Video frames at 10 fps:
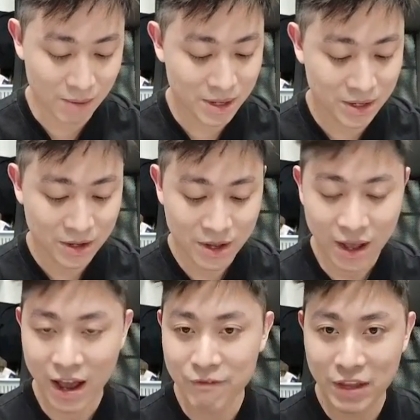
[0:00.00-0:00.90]
I mean,
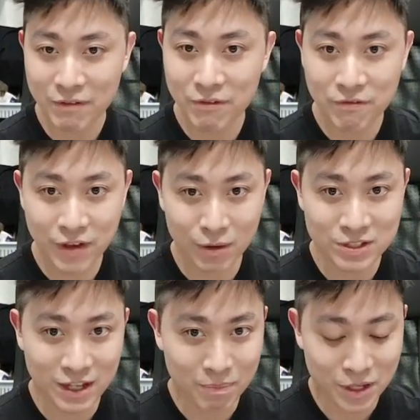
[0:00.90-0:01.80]
I've never felt
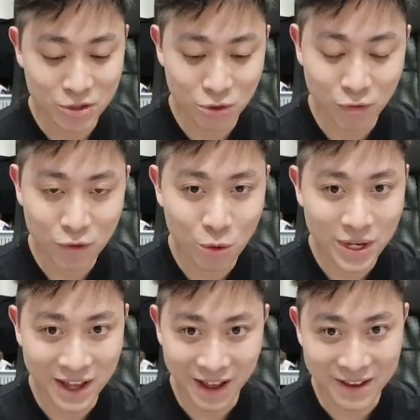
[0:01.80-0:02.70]
something so
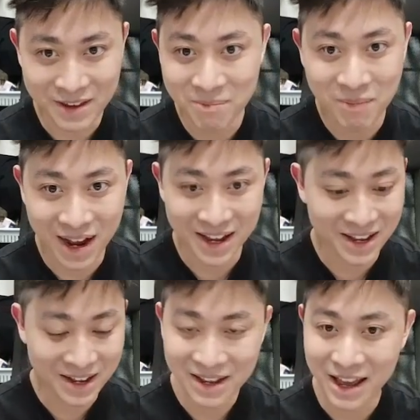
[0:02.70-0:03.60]
fluid in
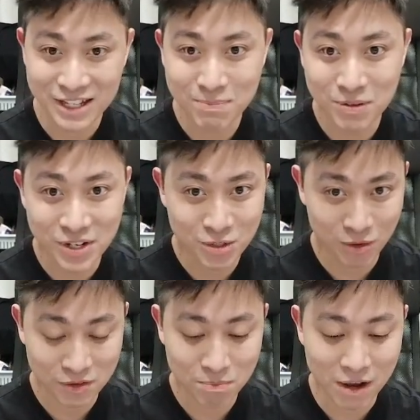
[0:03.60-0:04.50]
my experience
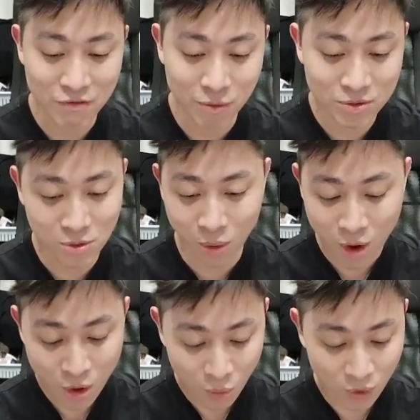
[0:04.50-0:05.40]
with smartphones. So
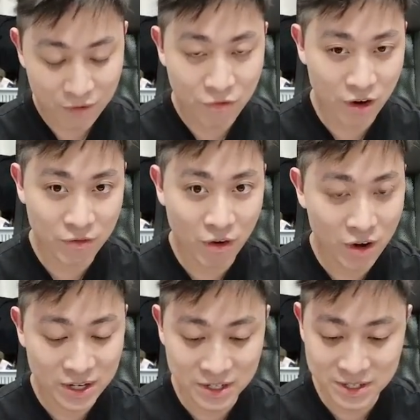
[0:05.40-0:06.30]

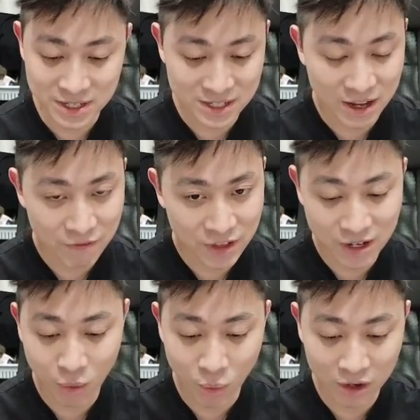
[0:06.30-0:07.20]
144Hz is
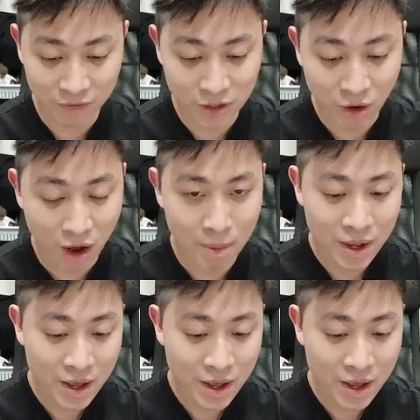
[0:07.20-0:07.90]
definitely one of the top.